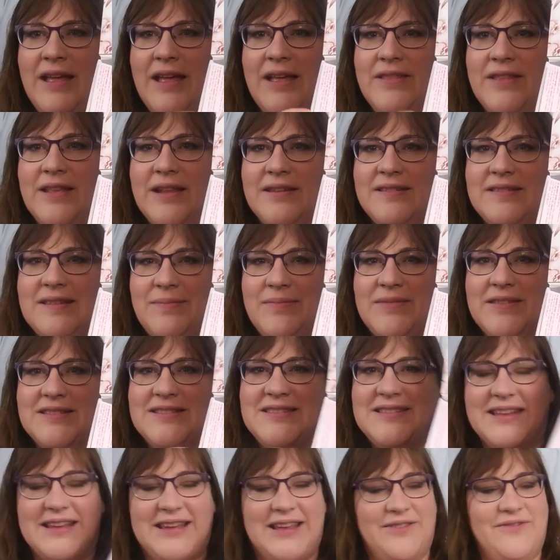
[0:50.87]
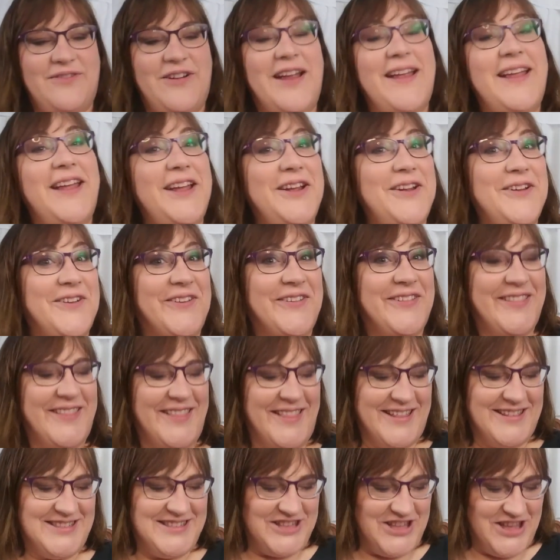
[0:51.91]
and then something sticking right here.
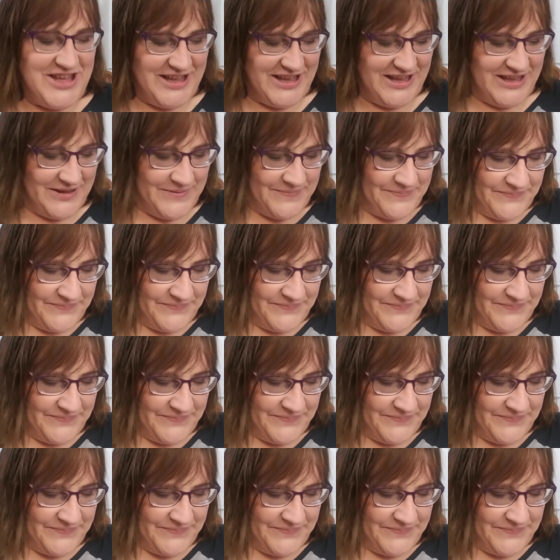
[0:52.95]
let's look.